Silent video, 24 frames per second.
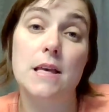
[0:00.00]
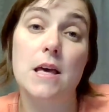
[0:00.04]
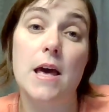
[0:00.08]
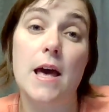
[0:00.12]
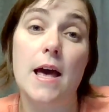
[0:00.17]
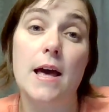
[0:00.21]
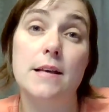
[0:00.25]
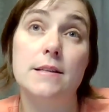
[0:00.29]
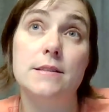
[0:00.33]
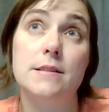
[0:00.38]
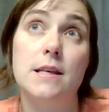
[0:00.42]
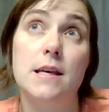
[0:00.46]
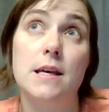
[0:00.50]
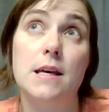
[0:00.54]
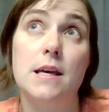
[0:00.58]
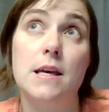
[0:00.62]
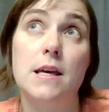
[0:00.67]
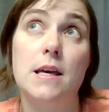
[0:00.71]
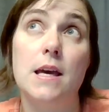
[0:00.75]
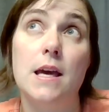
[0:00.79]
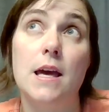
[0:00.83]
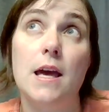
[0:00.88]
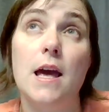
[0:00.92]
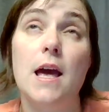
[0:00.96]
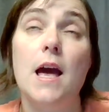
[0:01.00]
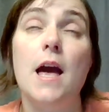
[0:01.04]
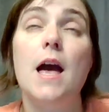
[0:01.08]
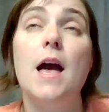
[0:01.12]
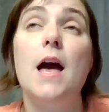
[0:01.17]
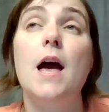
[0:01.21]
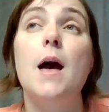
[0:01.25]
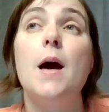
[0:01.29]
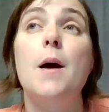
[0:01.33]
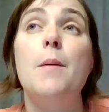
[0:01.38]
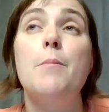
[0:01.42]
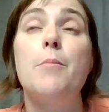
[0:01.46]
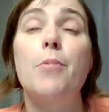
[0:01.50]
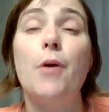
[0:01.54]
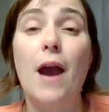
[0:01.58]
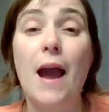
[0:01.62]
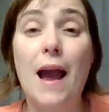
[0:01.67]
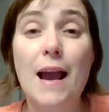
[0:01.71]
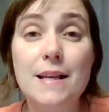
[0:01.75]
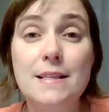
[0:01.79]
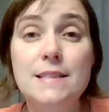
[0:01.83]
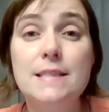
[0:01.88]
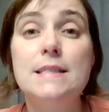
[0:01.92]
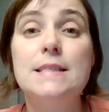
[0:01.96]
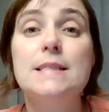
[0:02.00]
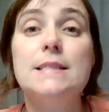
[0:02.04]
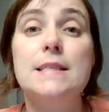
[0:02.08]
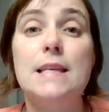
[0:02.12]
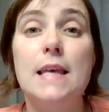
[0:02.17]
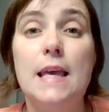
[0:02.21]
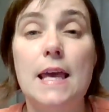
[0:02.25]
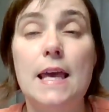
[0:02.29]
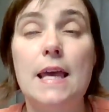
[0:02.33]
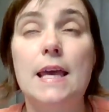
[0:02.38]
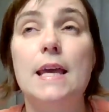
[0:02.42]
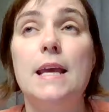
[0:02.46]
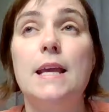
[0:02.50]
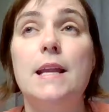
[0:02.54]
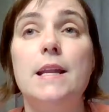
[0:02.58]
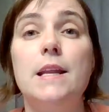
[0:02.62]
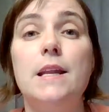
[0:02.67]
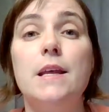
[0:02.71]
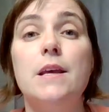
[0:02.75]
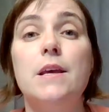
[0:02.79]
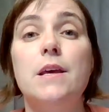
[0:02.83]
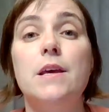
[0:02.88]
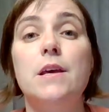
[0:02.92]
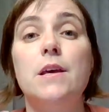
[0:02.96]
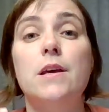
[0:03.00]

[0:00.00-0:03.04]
a practice in